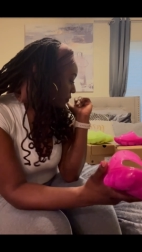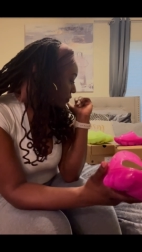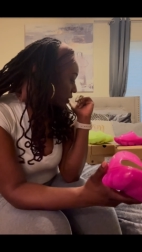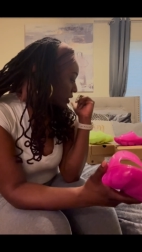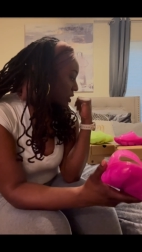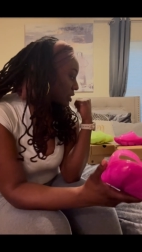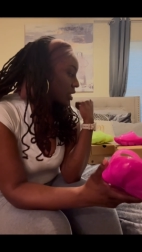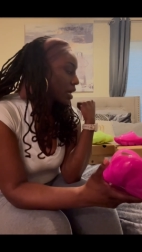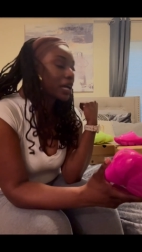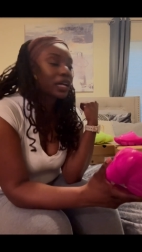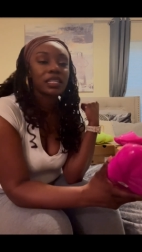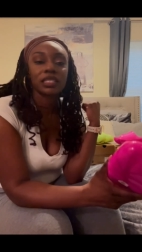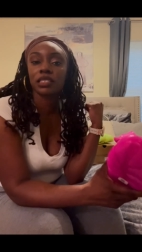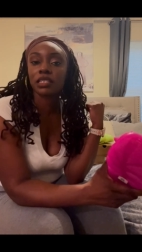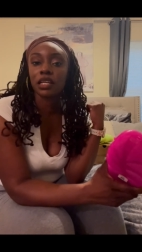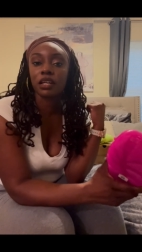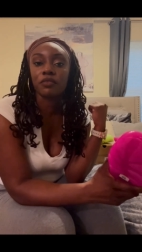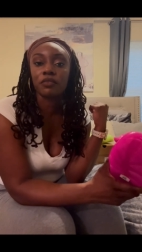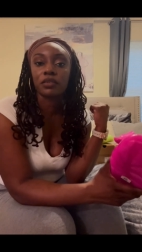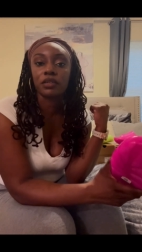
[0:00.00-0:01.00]
the size
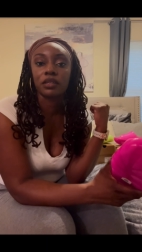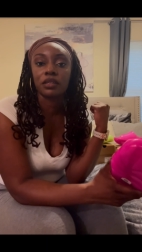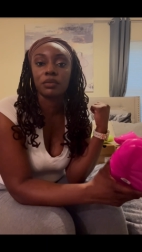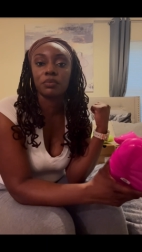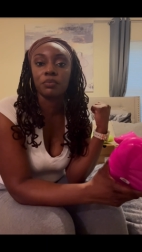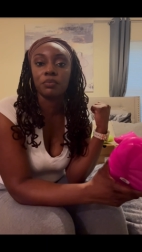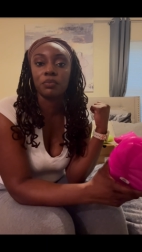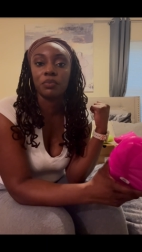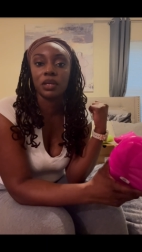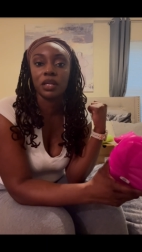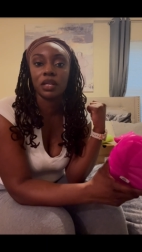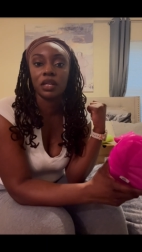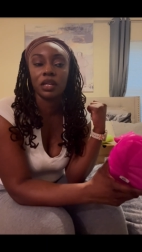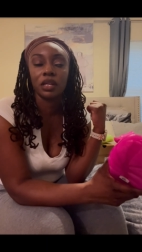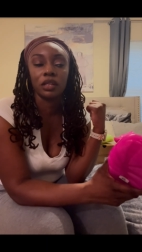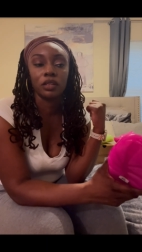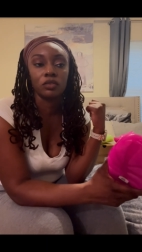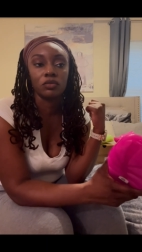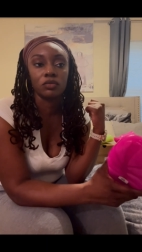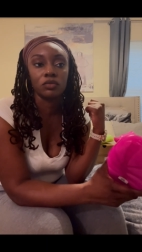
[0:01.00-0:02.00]
seven
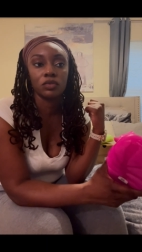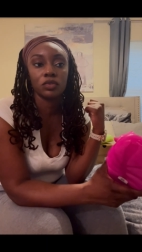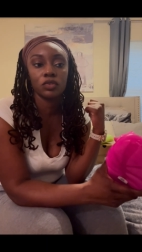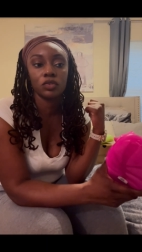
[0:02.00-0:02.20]
being